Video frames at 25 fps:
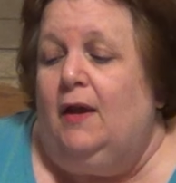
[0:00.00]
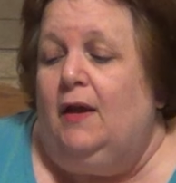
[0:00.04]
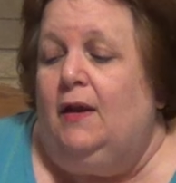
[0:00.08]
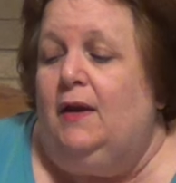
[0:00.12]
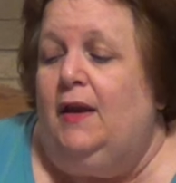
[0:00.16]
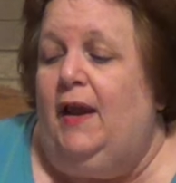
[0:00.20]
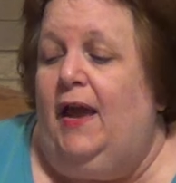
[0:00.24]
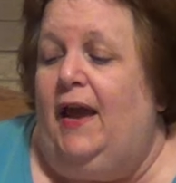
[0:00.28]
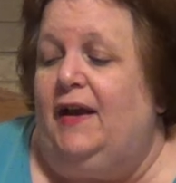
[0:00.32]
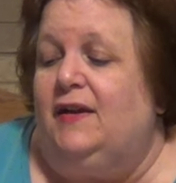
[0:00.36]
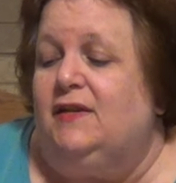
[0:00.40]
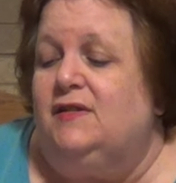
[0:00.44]

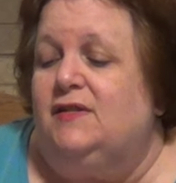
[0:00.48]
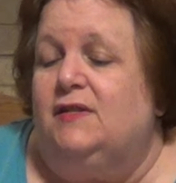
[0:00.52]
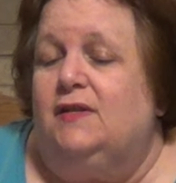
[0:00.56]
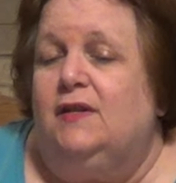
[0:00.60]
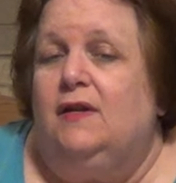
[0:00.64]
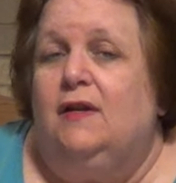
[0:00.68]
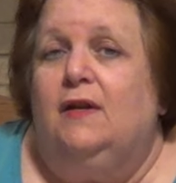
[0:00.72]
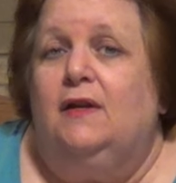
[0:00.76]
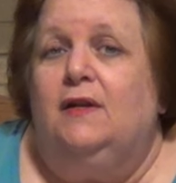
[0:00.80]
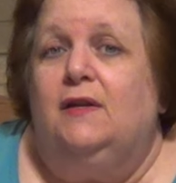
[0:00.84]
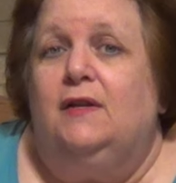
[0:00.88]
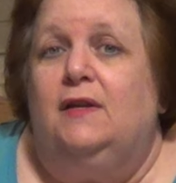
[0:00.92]

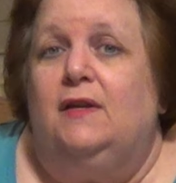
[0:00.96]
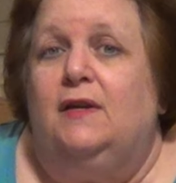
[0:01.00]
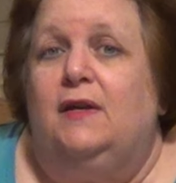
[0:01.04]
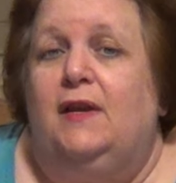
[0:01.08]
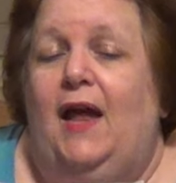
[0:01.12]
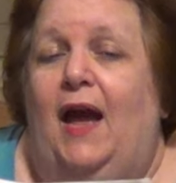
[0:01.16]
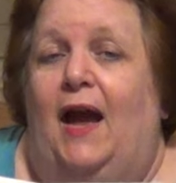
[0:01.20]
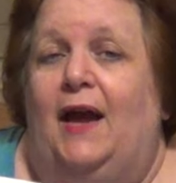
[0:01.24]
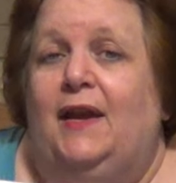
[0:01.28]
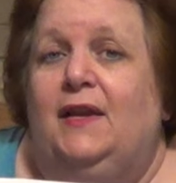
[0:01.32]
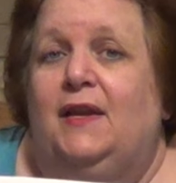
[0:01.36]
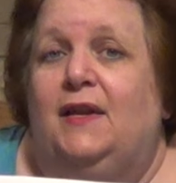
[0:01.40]
Next,
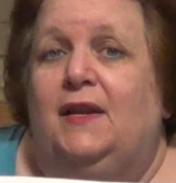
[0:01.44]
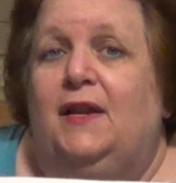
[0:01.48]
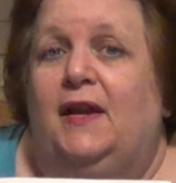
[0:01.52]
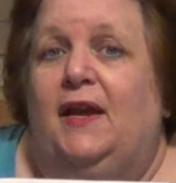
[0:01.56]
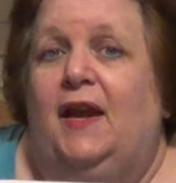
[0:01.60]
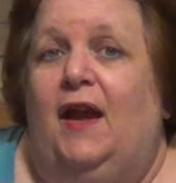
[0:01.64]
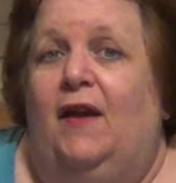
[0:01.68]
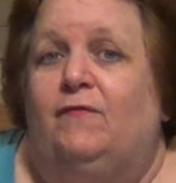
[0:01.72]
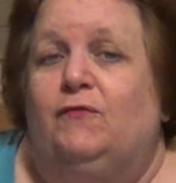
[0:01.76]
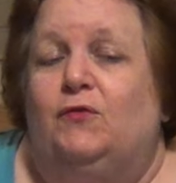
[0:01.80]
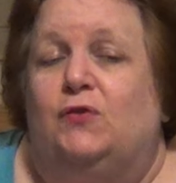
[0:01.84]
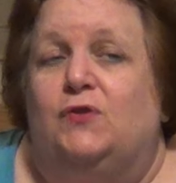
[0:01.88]
not
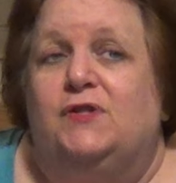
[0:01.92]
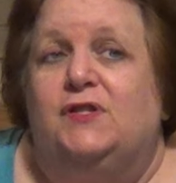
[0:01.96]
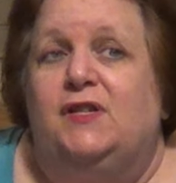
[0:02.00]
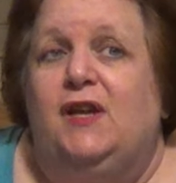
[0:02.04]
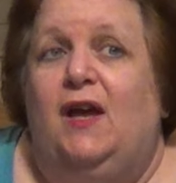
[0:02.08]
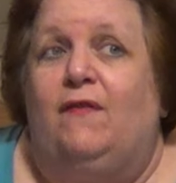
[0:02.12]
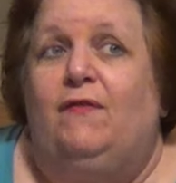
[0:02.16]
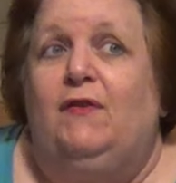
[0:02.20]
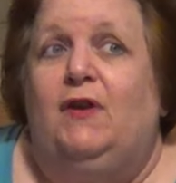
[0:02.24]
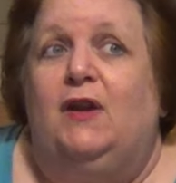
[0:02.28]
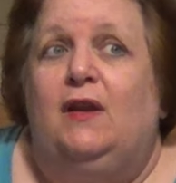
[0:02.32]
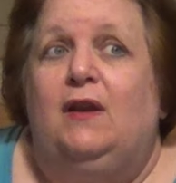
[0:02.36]
eating after
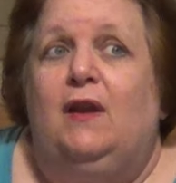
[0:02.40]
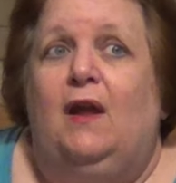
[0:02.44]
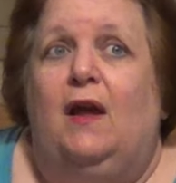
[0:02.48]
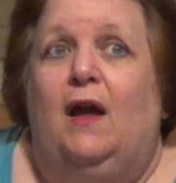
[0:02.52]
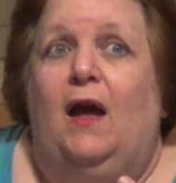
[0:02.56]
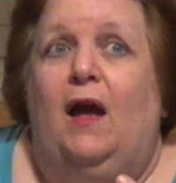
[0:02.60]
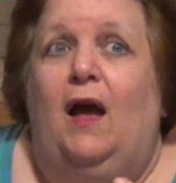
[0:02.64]
7.